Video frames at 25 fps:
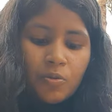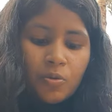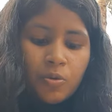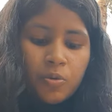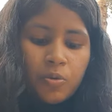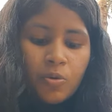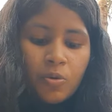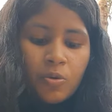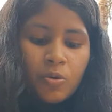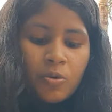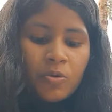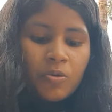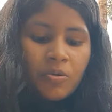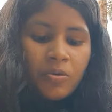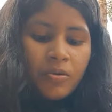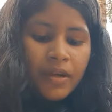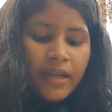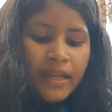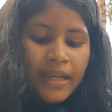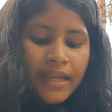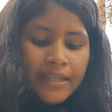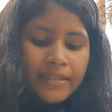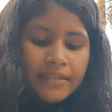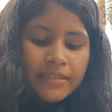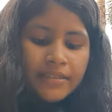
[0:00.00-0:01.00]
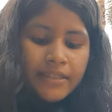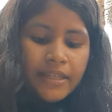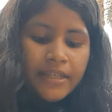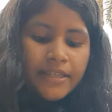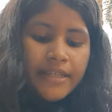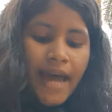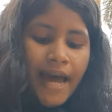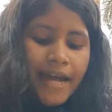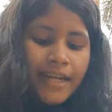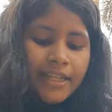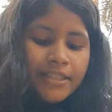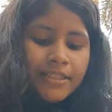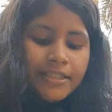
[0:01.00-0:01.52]
Who is the
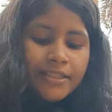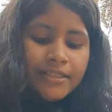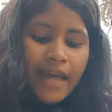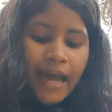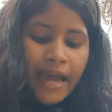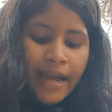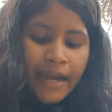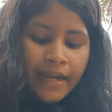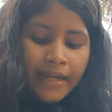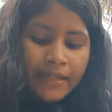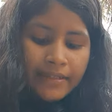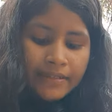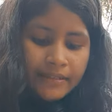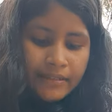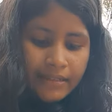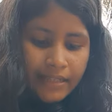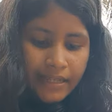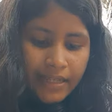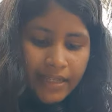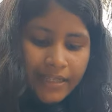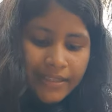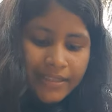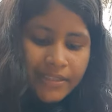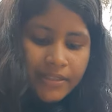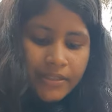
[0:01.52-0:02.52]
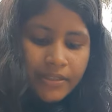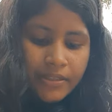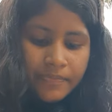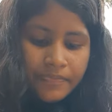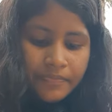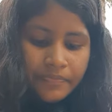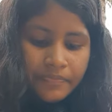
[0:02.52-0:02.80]
Dutch scientist